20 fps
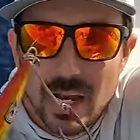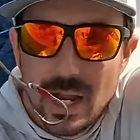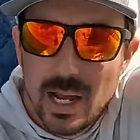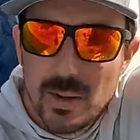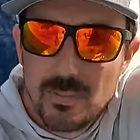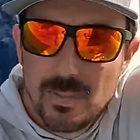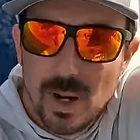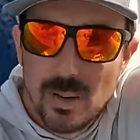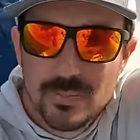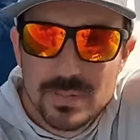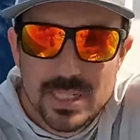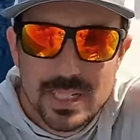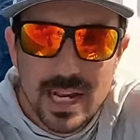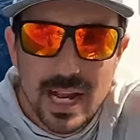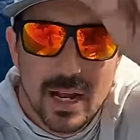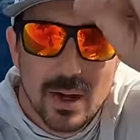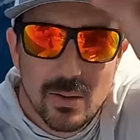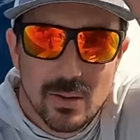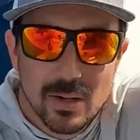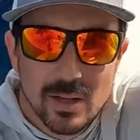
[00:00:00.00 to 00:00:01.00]
that I bumped
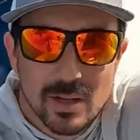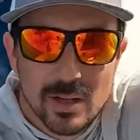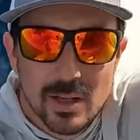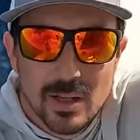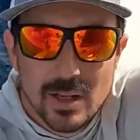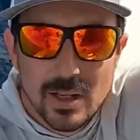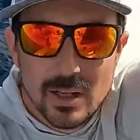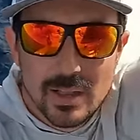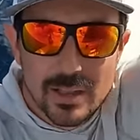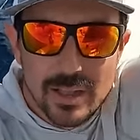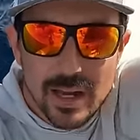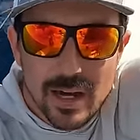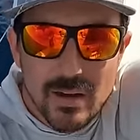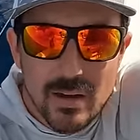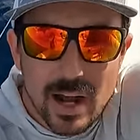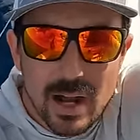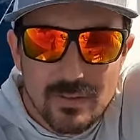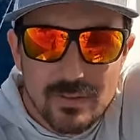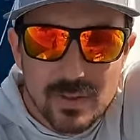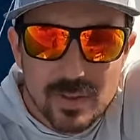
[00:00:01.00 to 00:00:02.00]
it out
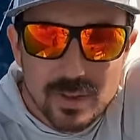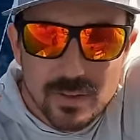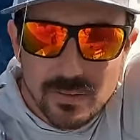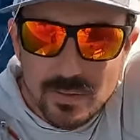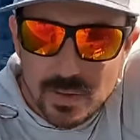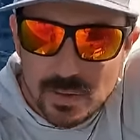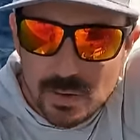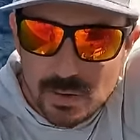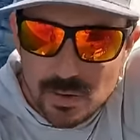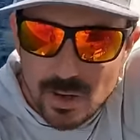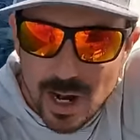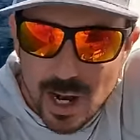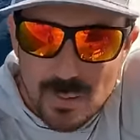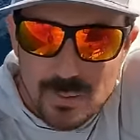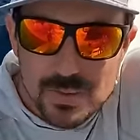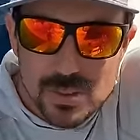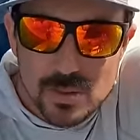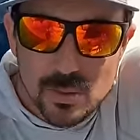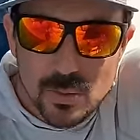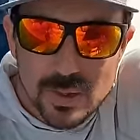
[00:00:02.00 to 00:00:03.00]
there after a few
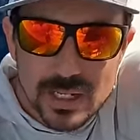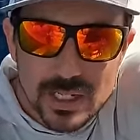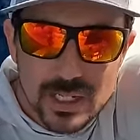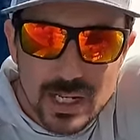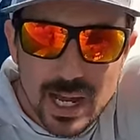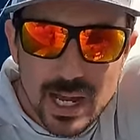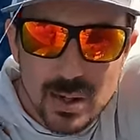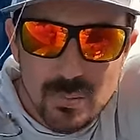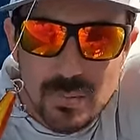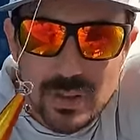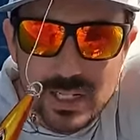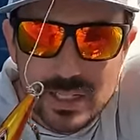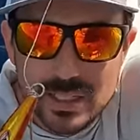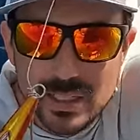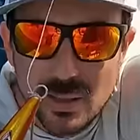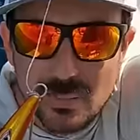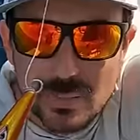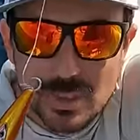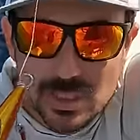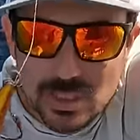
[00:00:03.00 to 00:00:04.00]
drops, the wind kind of
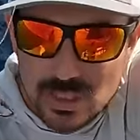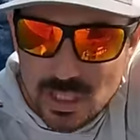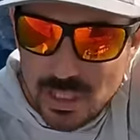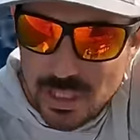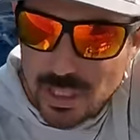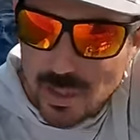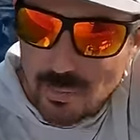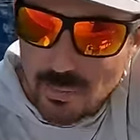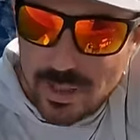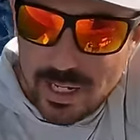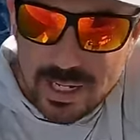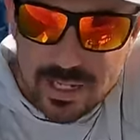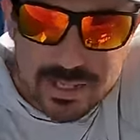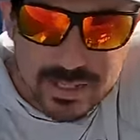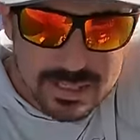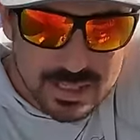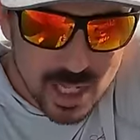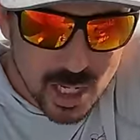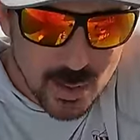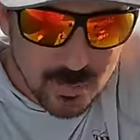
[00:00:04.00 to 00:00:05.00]
picked up just a little bit
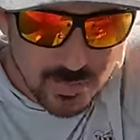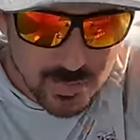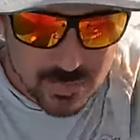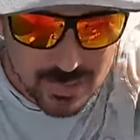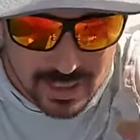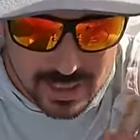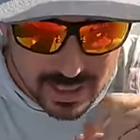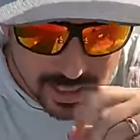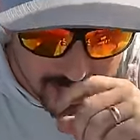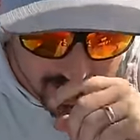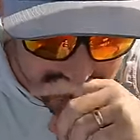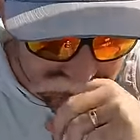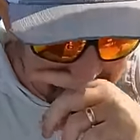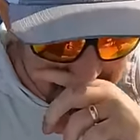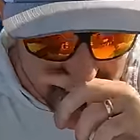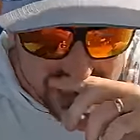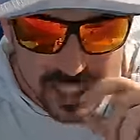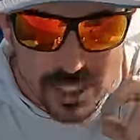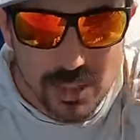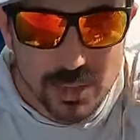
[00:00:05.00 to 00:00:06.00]
and this helped me uh,
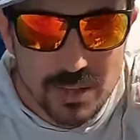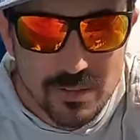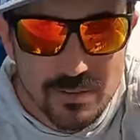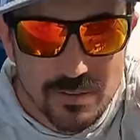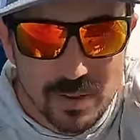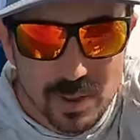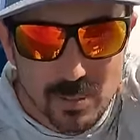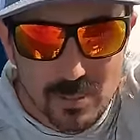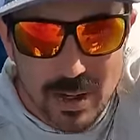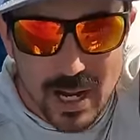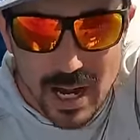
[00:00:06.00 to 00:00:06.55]
continue to feel